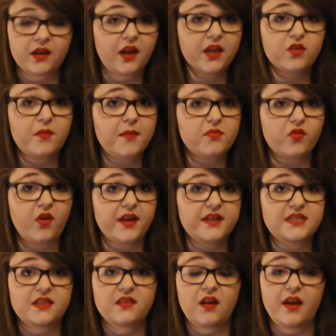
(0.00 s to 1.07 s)
I can remember
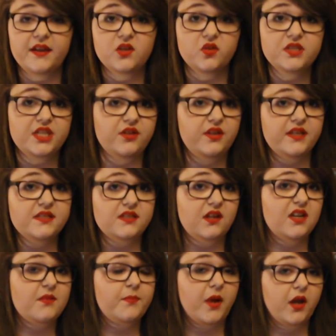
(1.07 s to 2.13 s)
writing that I'd gone to uni and
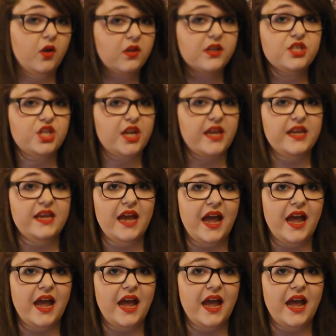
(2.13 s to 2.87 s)
studied biology